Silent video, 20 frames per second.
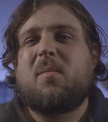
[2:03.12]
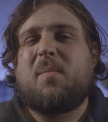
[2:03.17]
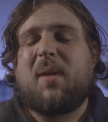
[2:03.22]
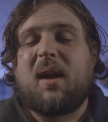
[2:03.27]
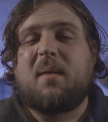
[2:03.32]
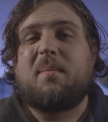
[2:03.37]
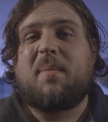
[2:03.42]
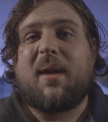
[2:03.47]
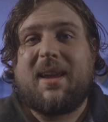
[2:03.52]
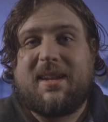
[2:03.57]
to be
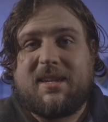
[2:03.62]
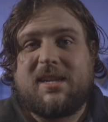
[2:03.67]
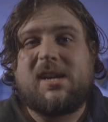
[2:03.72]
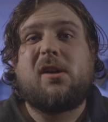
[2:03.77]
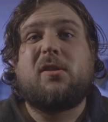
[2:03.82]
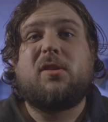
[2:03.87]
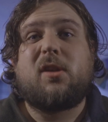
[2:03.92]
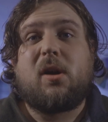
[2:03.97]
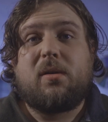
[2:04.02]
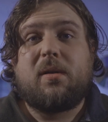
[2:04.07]
a big
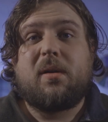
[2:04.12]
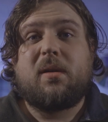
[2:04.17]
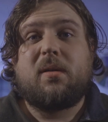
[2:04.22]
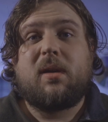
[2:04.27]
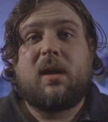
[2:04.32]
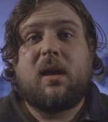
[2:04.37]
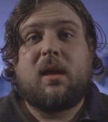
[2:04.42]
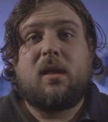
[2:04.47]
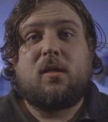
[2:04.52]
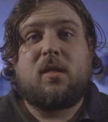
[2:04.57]
deal though
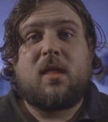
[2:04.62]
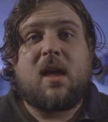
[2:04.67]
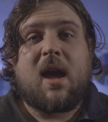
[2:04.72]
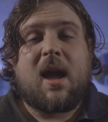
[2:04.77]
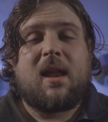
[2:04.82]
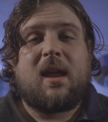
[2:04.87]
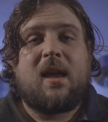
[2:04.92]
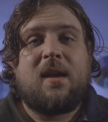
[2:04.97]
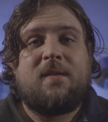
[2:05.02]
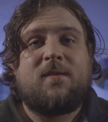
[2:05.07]
is
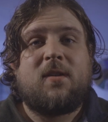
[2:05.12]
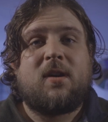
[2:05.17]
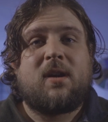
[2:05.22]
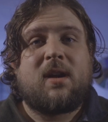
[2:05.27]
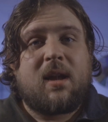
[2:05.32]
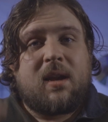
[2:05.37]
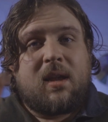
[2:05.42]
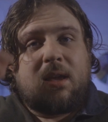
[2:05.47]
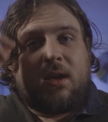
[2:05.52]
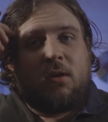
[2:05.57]
that if you're
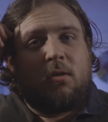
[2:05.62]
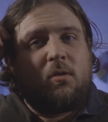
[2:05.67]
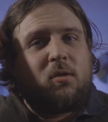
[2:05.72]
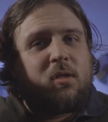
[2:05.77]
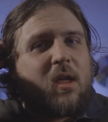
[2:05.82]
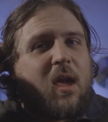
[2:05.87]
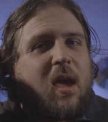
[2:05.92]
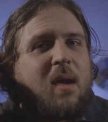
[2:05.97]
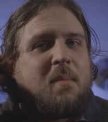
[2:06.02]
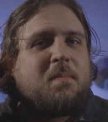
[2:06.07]
gonna
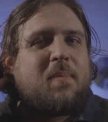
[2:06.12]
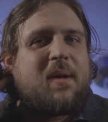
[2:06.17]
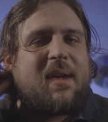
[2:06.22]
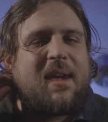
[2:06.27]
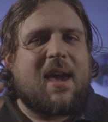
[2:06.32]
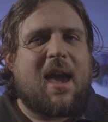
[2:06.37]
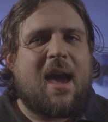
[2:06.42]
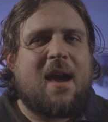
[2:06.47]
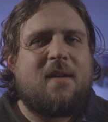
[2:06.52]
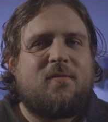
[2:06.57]
use
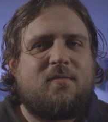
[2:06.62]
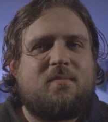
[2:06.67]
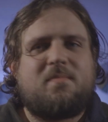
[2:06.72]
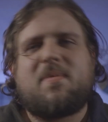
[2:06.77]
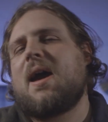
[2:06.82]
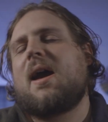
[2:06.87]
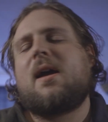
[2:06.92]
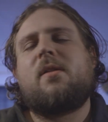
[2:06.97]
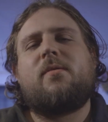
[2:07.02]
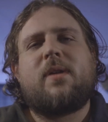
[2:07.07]
MPF
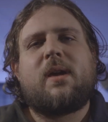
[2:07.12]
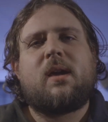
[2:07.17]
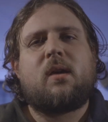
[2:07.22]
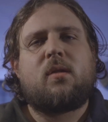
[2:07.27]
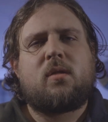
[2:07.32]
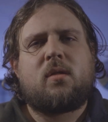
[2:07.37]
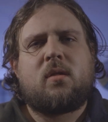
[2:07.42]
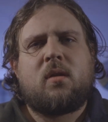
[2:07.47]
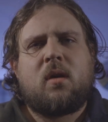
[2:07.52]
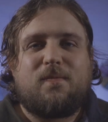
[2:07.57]
batteries,
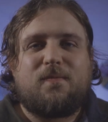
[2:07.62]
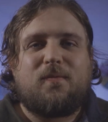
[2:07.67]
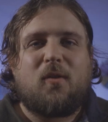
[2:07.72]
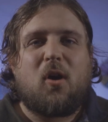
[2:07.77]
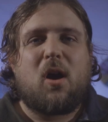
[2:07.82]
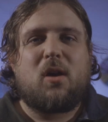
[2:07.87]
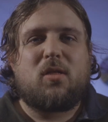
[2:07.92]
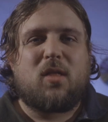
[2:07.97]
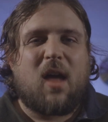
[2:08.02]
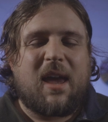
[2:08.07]
as
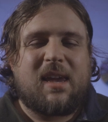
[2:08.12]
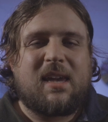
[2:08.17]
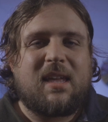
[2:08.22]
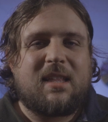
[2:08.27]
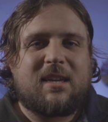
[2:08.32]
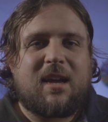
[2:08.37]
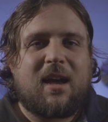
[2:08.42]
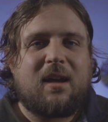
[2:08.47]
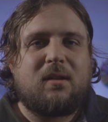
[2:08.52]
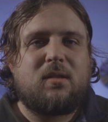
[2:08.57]
far as I can
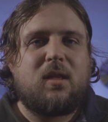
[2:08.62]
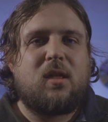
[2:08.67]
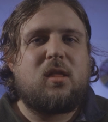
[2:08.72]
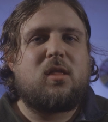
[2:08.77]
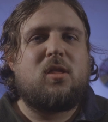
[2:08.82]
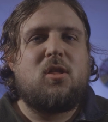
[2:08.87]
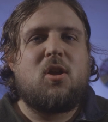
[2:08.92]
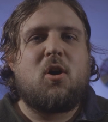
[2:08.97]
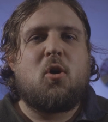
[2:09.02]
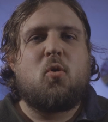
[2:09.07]
tell,
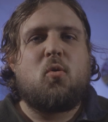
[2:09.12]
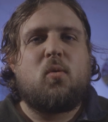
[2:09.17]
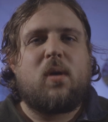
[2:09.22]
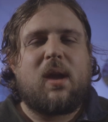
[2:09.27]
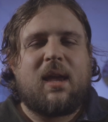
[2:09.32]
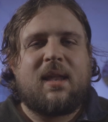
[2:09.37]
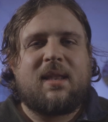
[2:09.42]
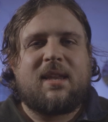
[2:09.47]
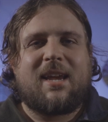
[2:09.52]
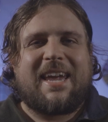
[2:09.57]
there's no
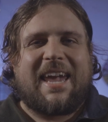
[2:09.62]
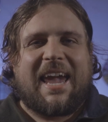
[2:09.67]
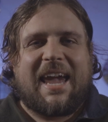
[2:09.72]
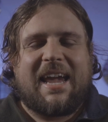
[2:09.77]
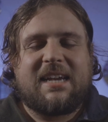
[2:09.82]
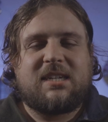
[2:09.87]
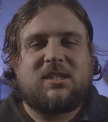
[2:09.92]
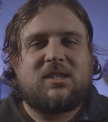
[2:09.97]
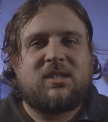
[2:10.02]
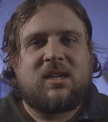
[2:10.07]

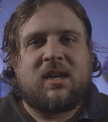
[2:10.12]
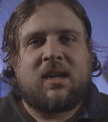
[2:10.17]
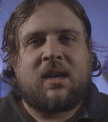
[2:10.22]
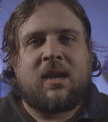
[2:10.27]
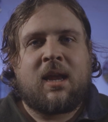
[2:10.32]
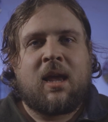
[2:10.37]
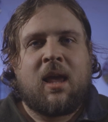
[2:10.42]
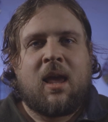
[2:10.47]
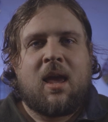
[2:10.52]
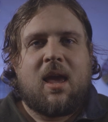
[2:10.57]

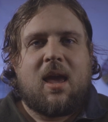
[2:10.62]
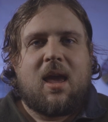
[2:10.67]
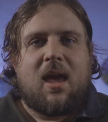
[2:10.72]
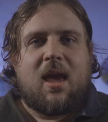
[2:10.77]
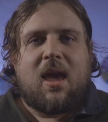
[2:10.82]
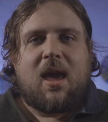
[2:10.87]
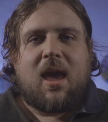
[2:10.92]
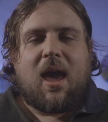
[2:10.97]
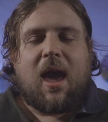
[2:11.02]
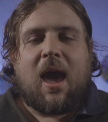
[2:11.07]
indication
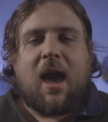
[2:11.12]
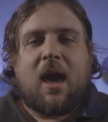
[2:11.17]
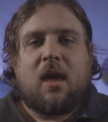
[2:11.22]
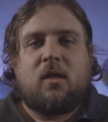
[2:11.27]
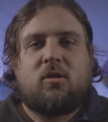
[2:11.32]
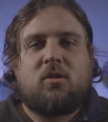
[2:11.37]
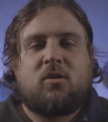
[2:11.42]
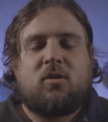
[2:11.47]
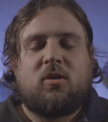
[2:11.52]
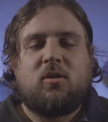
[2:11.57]

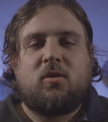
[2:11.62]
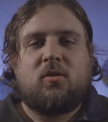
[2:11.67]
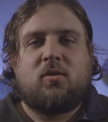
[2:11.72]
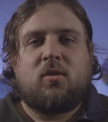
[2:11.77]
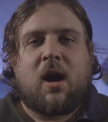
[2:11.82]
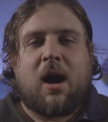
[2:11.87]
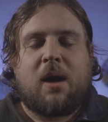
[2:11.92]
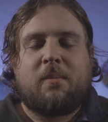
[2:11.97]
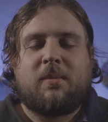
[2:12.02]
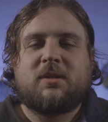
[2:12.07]
as to
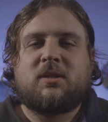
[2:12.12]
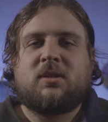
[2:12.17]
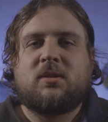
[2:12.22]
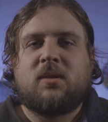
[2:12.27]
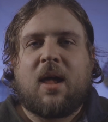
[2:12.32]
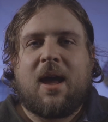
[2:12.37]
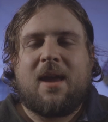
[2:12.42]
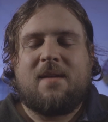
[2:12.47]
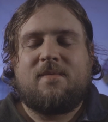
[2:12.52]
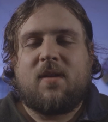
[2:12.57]
how much
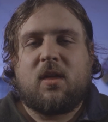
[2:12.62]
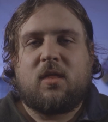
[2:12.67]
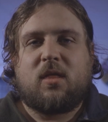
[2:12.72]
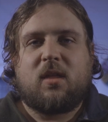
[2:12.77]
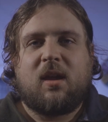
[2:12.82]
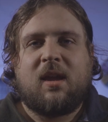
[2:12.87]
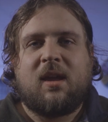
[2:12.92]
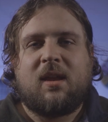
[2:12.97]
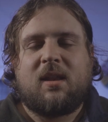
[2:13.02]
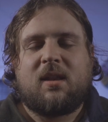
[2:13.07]
life is
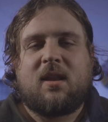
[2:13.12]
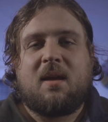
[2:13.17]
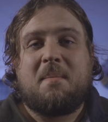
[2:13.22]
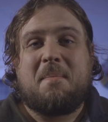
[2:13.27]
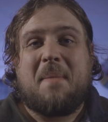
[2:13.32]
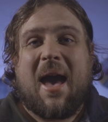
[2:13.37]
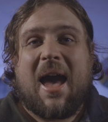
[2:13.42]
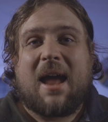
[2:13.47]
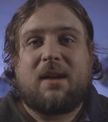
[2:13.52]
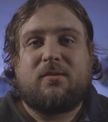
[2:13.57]
in the
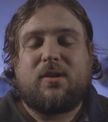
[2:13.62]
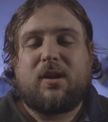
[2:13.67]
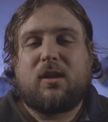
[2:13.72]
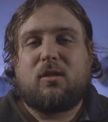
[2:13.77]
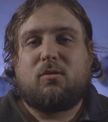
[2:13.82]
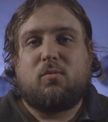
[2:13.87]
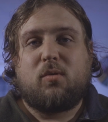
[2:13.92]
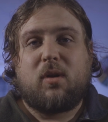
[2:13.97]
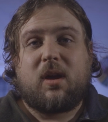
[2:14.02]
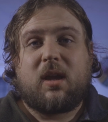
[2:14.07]
batteries,
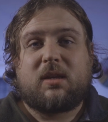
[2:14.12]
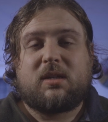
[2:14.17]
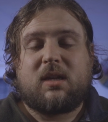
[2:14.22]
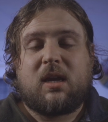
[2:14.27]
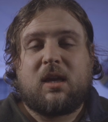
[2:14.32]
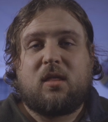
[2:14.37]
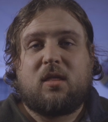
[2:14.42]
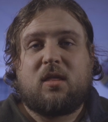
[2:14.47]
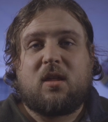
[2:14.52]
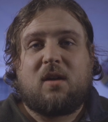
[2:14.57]
which
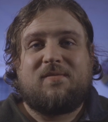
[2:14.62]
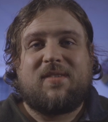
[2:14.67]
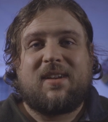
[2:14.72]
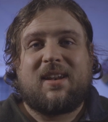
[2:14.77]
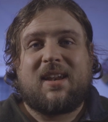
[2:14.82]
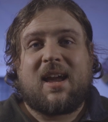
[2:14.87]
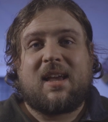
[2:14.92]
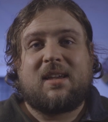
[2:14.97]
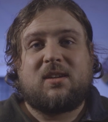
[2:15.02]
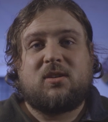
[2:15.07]
is something
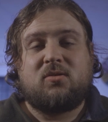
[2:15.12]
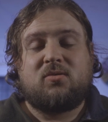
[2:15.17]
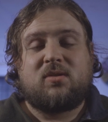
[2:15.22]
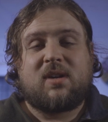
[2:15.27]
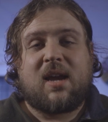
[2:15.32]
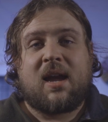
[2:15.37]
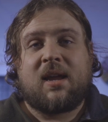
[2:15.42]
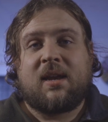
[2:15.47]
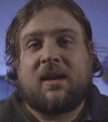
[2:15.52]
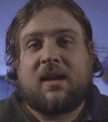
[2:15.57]
that you
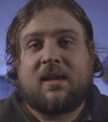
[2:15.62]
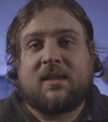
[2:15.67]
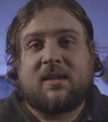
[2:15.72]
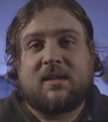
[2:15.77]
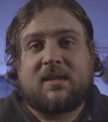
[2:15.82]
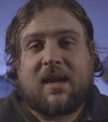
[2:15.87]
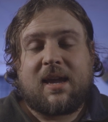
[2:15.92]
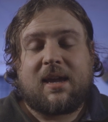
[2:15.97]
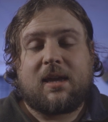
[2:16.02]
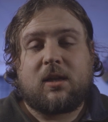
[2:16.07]
kind of need
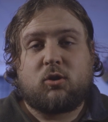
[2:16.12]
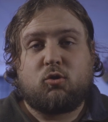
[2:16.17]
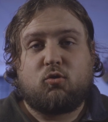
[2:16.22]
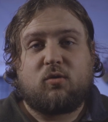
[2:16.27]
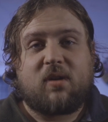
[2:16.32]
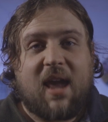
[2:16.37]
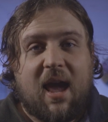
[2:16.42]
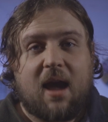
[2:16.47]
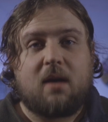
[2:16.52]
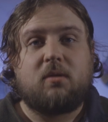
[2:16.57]
to take into
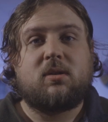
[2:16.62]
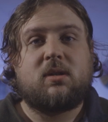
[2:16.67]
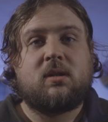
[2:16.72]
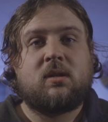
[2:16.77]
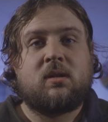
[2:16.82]
account.